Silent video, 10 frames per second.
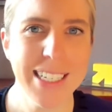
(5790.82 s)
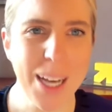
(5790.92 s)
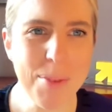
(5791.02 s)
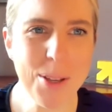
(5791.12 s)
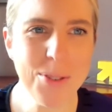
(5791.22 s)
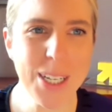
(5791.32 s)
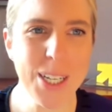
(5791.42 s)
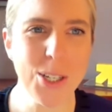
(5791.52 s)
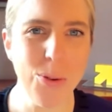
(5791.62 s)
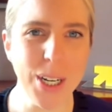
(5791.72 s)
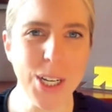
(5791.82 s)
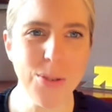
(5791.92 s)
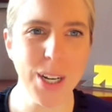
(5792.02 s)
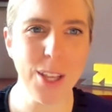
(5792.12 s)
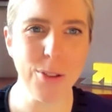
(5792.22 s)
WD
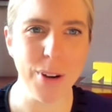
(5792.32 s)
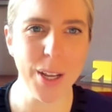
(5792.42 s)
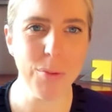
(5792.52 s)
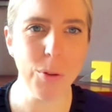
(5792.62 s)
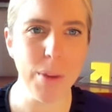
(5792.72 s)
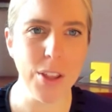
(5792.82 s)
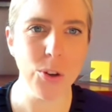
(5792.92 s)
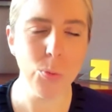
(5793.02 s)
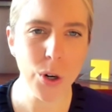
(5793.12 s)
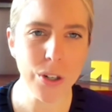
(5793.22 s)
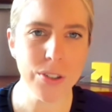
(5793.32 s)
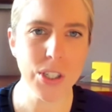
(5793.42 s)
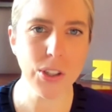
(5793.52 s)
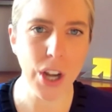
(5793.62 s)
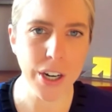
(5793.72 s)
2023 will be the world's
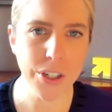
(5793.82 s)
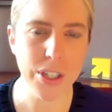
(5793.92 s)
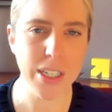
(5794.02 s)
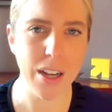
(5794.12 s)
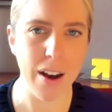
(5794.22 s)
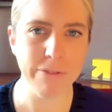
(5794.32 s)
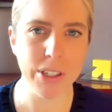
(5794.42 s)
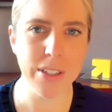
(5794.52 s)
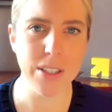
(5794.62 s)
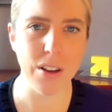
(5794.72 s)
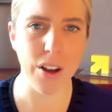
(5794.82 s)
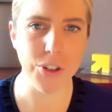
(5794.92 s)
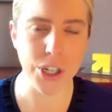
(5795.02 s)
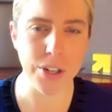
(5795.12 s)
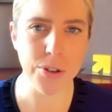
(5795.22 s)
largest conference on
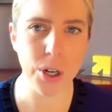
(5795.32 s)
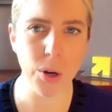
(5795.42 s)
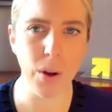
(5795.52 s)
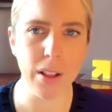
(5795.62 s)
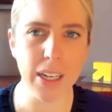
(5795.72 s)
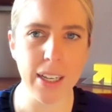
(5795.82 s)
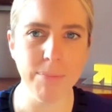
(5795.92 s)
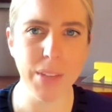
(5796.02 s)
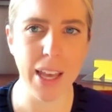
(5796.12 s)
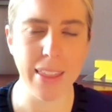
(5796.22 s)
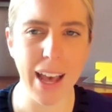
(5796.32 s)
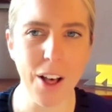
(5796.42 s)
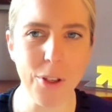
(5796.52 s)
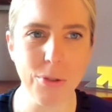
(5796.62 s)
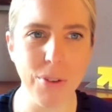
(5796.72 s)
gender equality and the
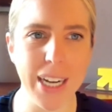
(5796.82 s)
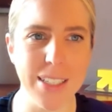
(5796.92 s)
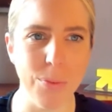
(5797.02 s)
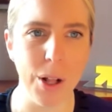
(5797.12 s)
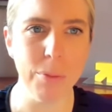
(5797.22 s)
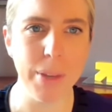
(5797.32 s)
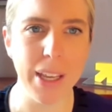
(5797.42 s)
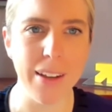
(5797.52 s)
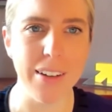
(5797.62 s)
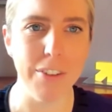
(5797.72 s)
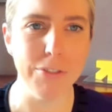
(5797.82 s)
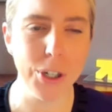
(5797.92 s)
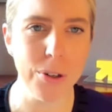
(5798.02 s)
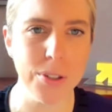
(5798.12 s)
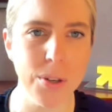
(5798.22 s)
health, rights, and well-being of
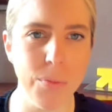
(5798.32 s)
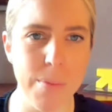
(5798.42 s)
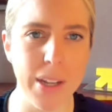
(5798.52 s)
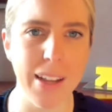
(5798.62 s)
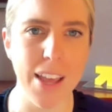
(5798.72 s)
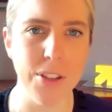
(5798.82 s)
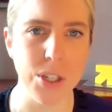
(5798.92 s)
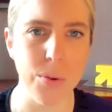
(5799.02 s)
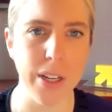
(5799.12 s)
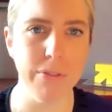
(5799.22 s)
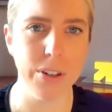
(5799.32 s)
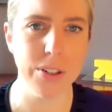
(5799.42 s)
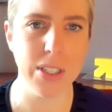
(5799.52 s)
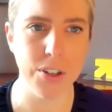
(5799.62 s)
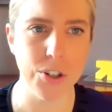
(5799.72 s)
girls and women in the
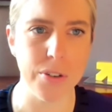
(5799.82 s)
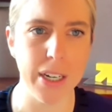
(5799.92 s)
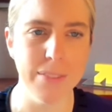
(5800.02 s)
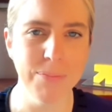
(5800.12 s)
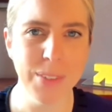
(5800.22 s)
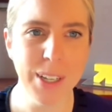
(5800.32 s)
21st century.